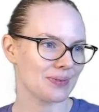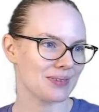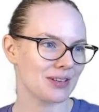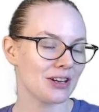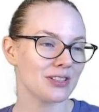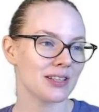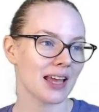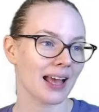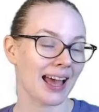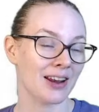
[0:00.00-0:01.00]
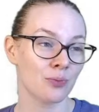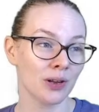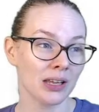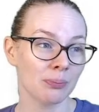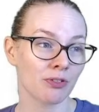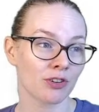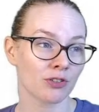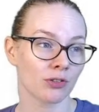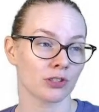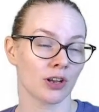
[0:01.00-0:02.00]
So here's the thing, I'd really prefer
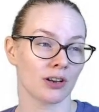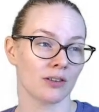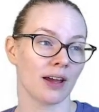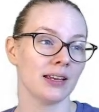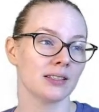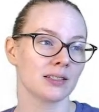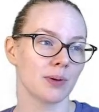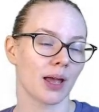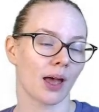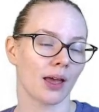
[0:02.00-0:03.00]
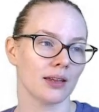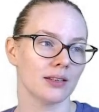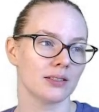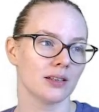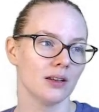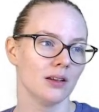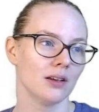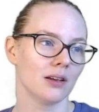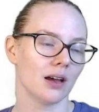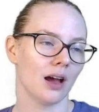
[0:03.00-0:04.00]
to do this on device because
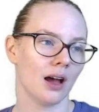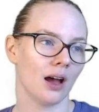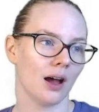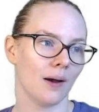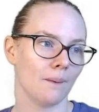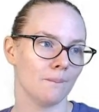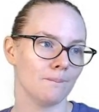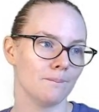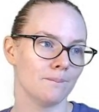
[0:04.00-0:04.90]
I'm